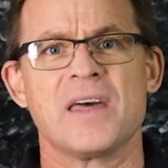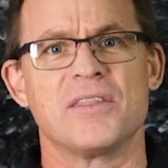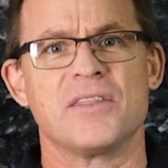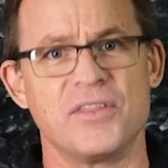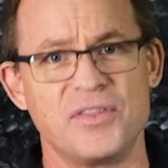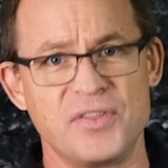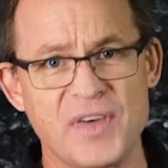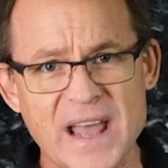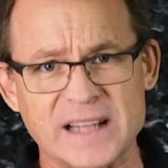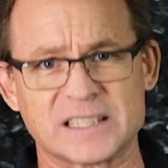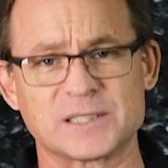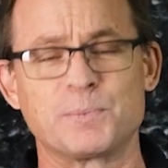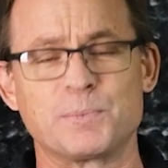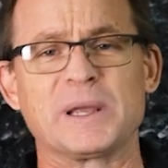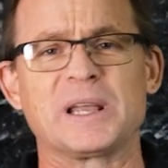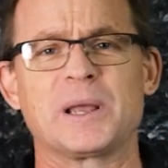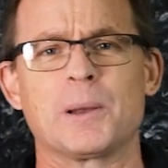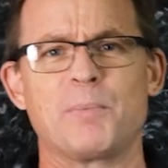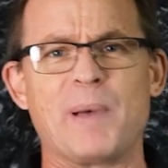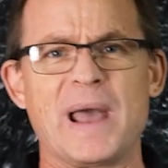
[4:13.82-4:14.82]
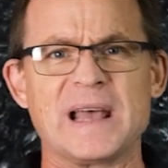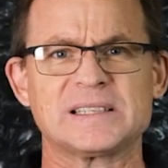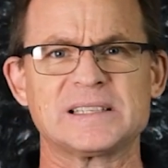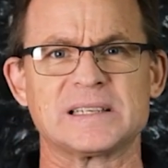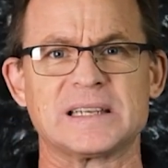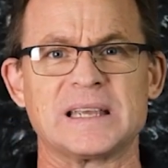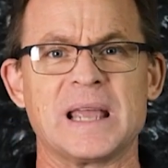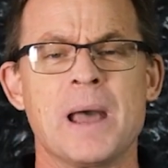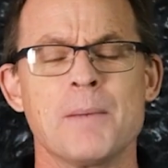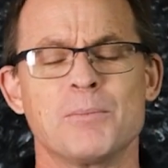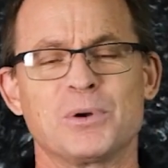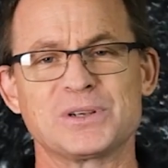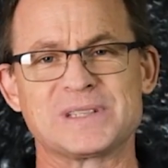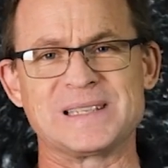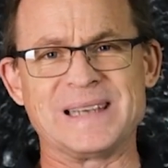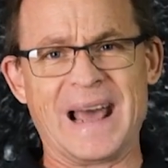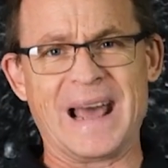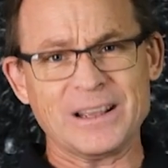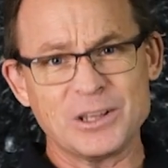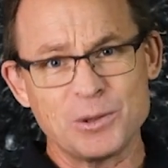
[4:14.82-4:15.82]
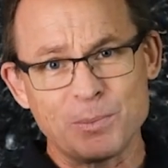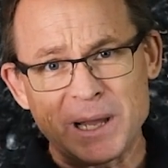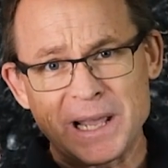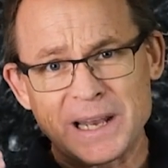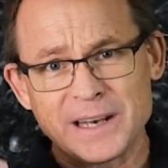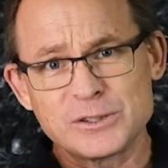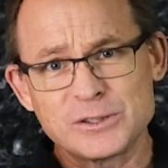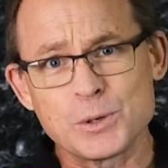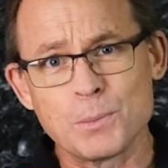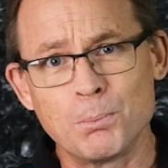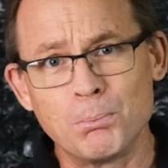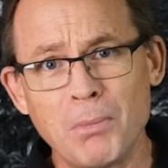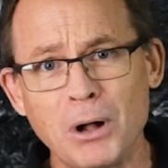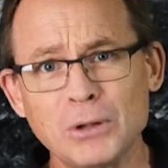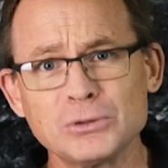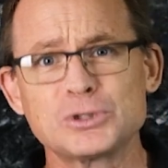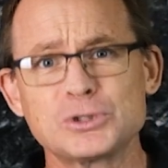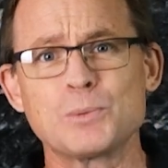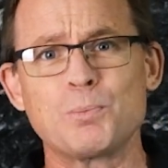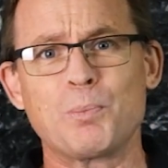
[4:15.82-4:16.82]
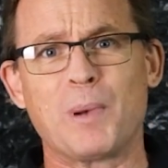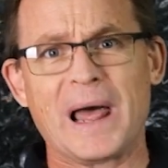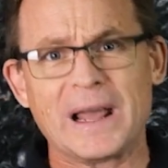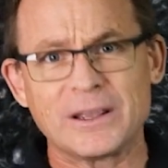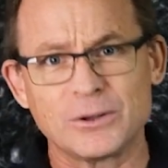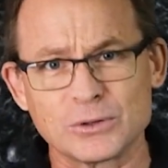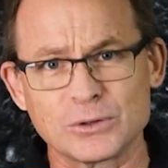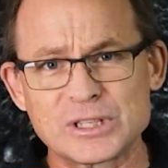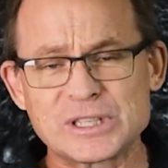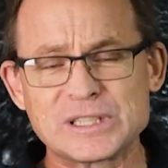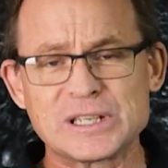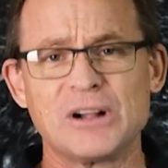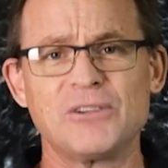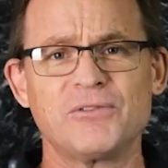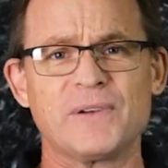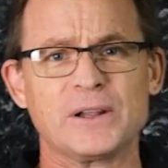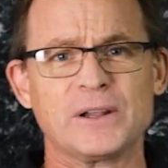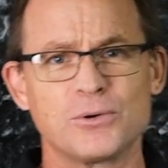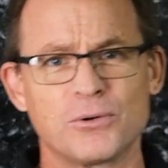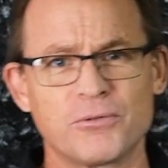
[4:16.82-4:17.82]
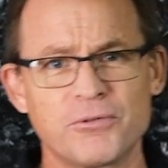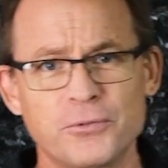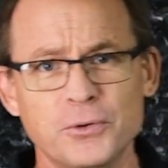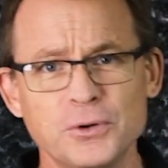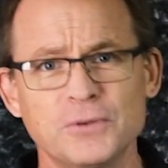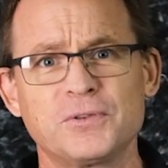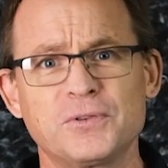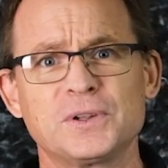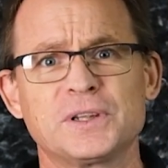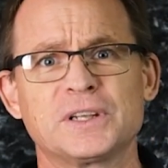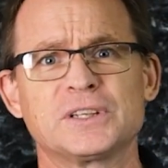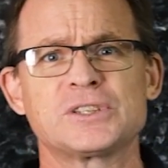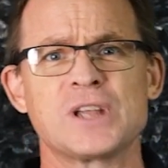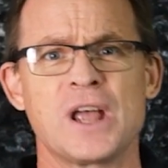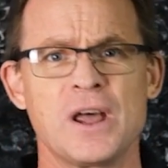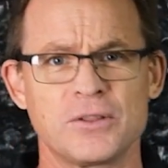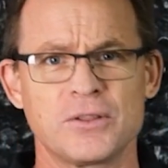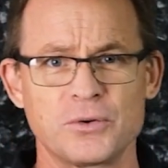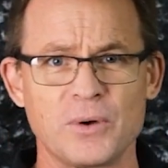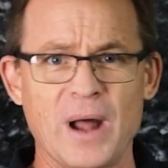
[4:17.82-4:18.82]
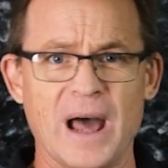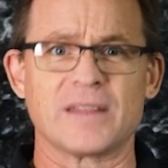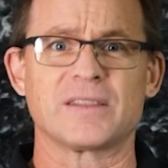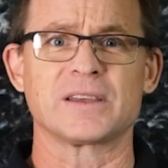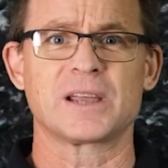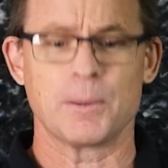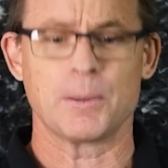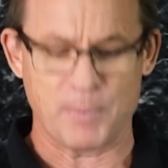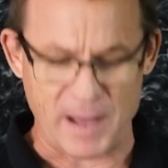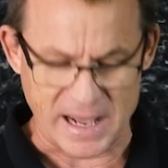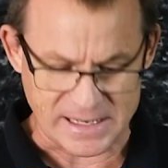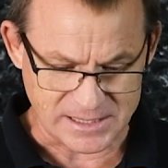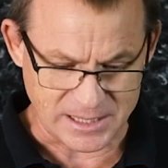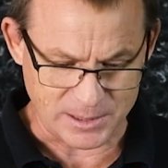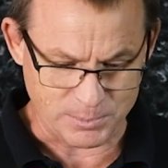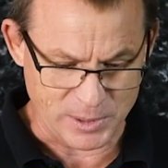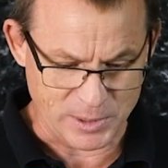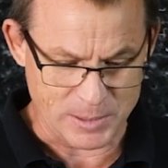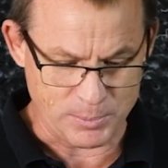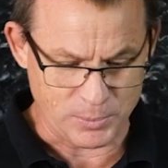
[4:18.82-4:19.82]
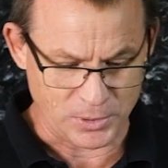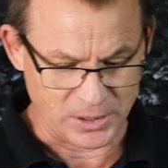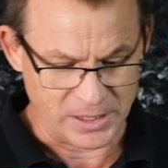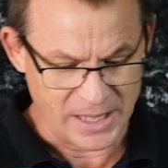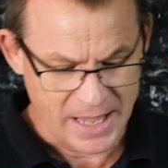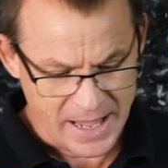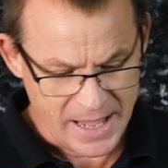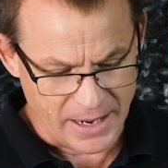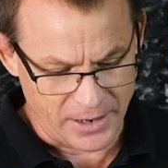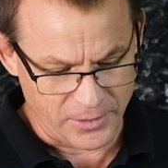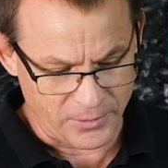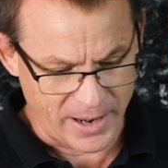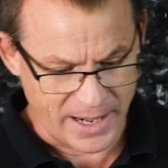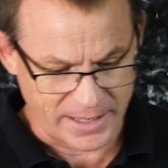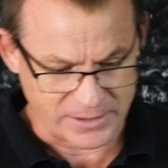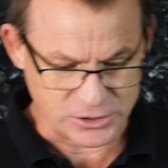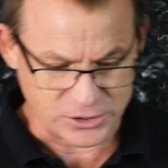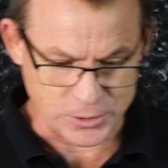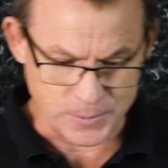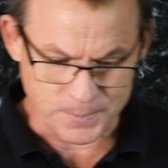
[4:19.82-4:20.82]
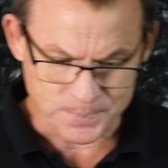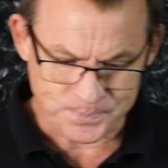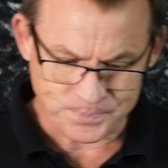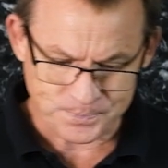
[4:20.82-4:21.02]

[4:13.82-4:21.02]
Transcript: that's big capacity, because now you're beginning to multiply yourself and your fruitfulness through other capacity people around you.